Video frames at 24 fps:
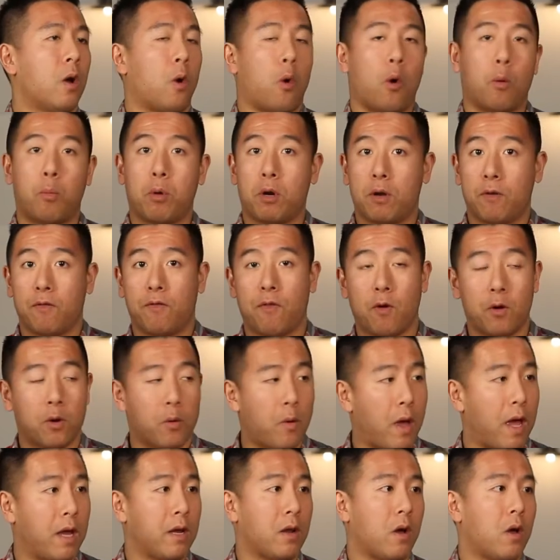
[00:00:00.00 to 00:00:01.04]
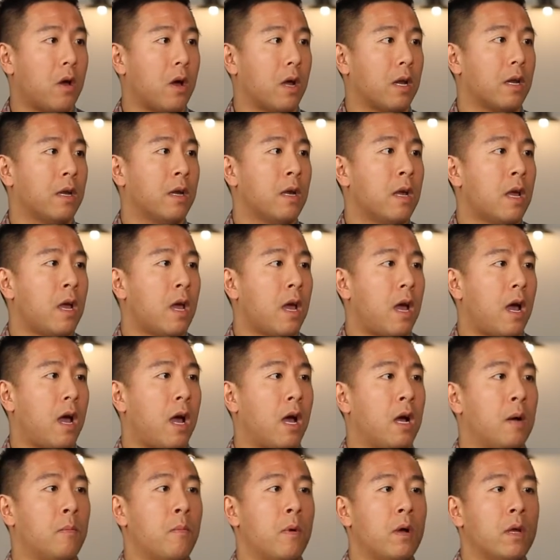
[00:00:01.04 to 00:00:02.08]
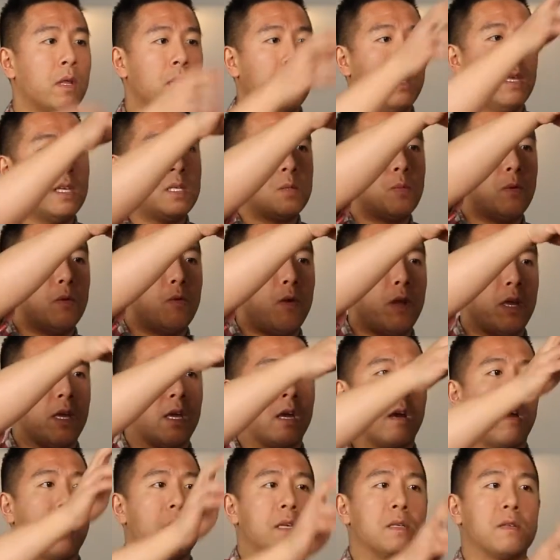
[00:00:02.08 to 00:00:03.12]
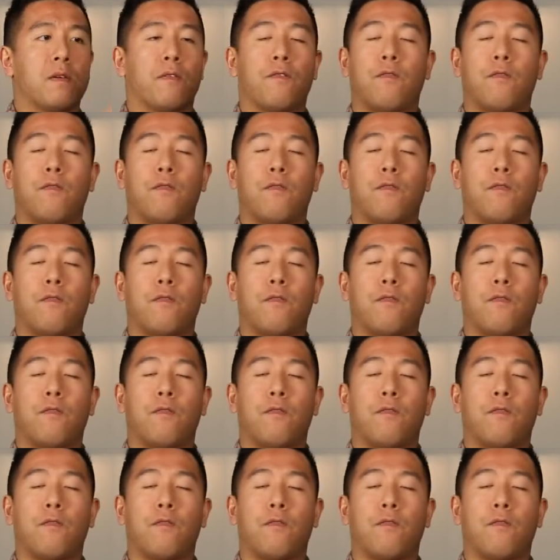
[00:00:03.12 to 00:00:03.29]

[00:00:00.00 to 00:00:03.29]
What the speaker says: or put a photo head on. This one right here is a